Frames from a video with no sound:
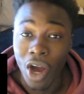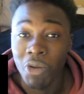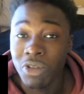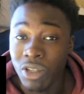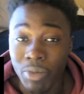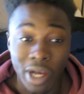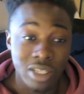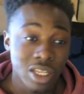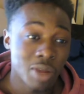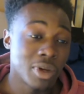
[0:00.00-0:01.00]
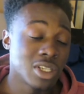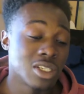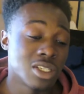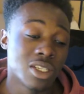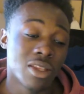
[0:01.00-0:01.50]
wasn't pausing that
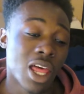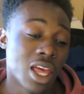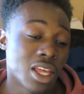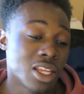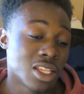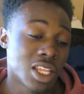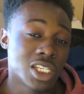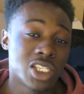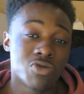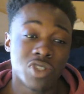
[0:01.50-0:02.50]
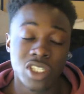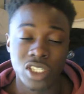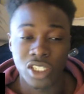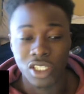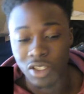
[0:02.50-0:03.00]
much. Like, this shit was
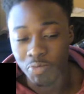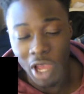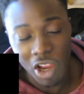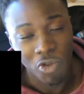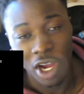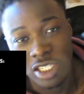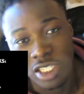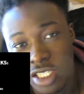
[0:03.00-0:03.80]
just, Mike Wright just